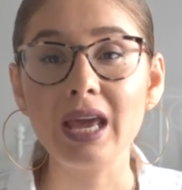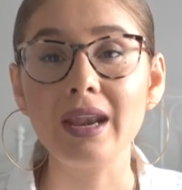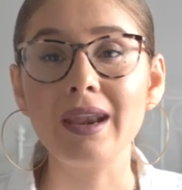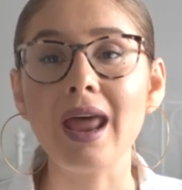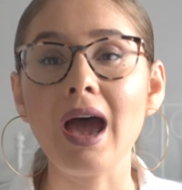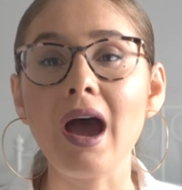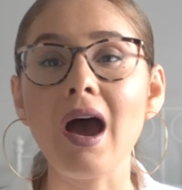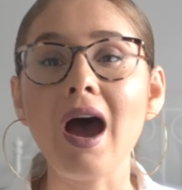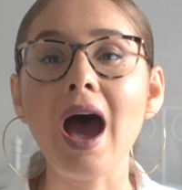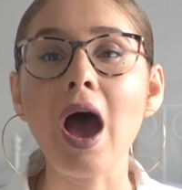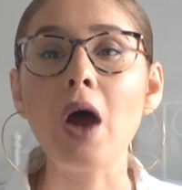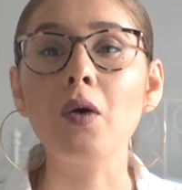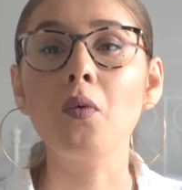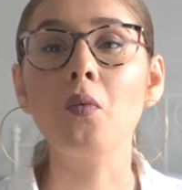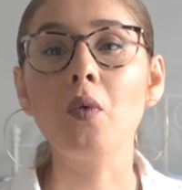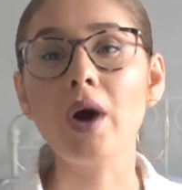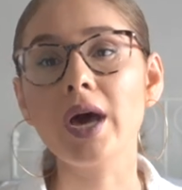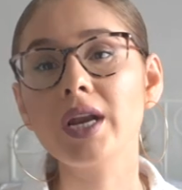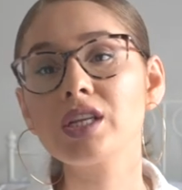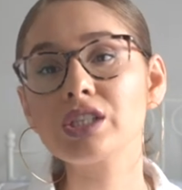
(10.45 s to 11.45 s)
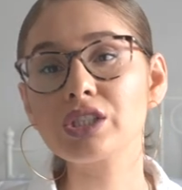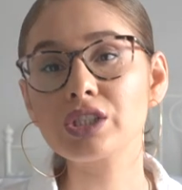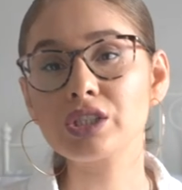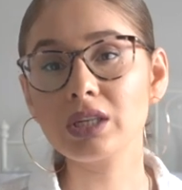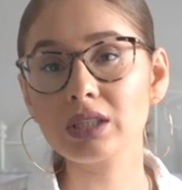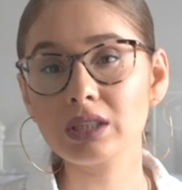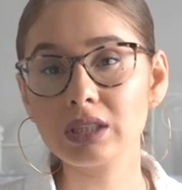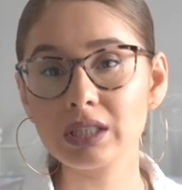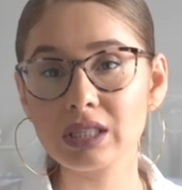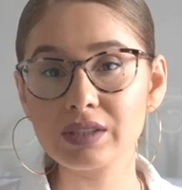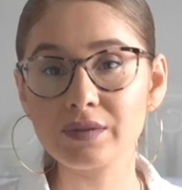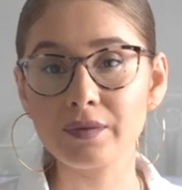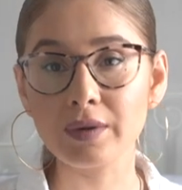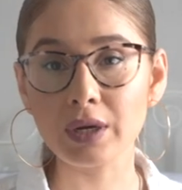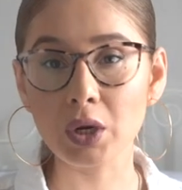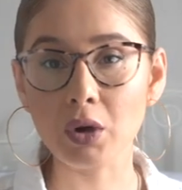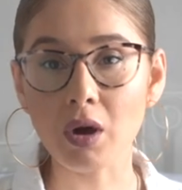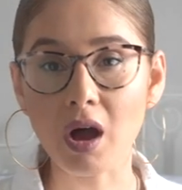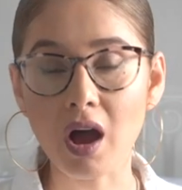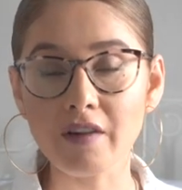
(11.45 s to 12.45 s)
Now, I want to start this
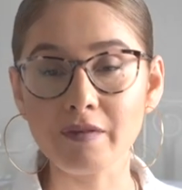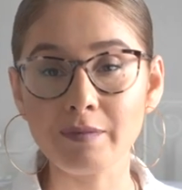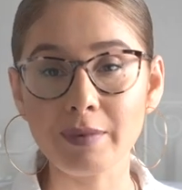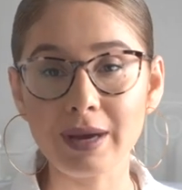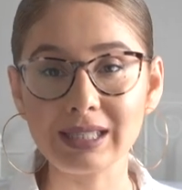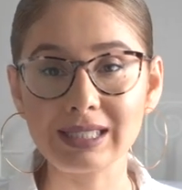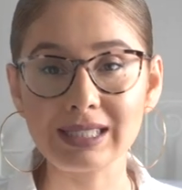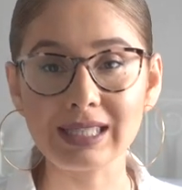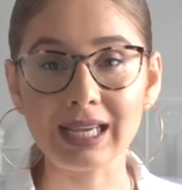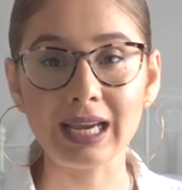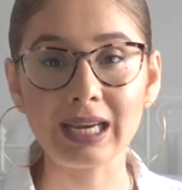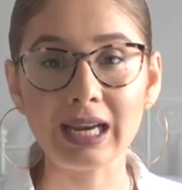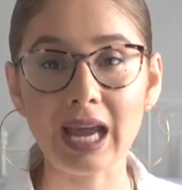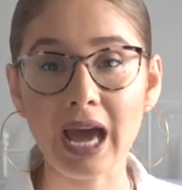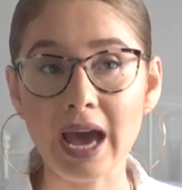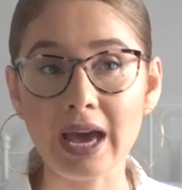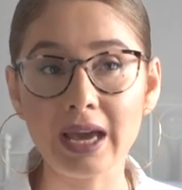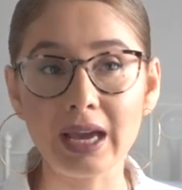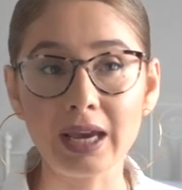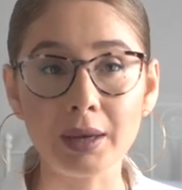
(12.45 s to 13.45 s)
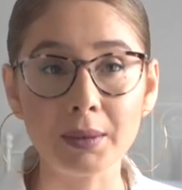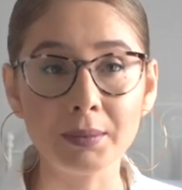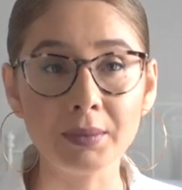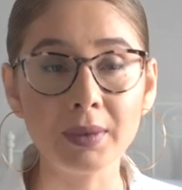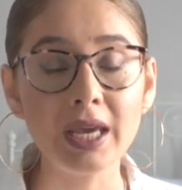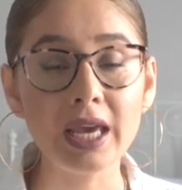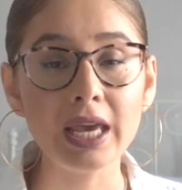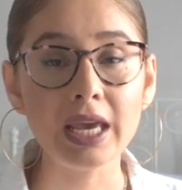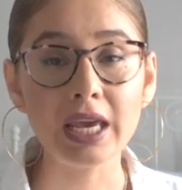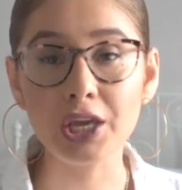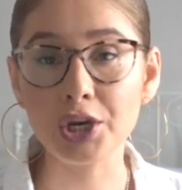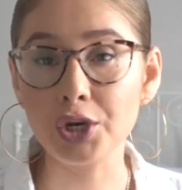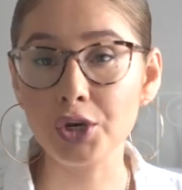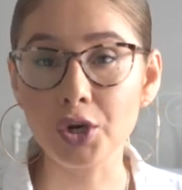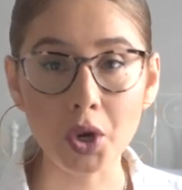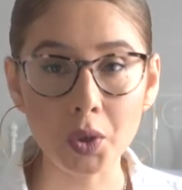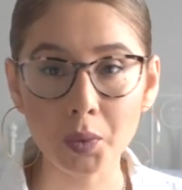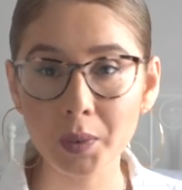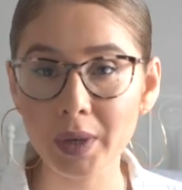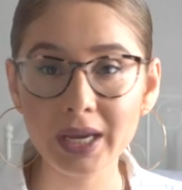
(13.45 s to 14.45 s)
video off by saying I am
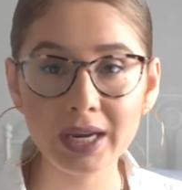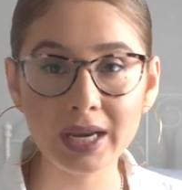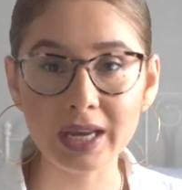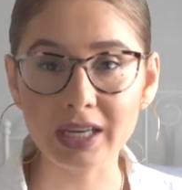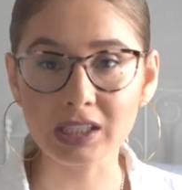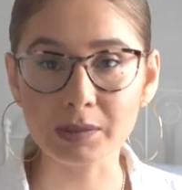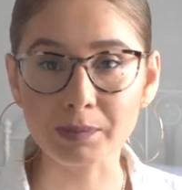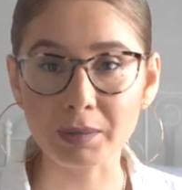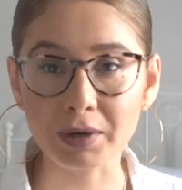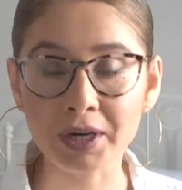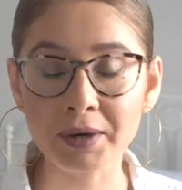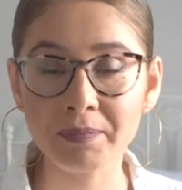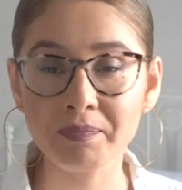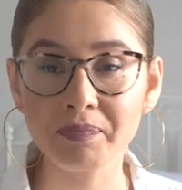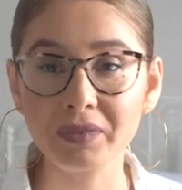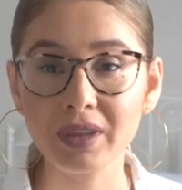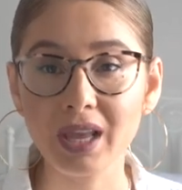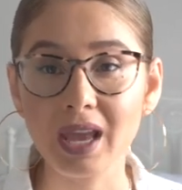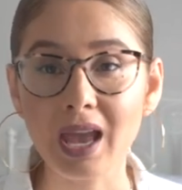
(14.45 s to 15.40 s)
in no way an expert.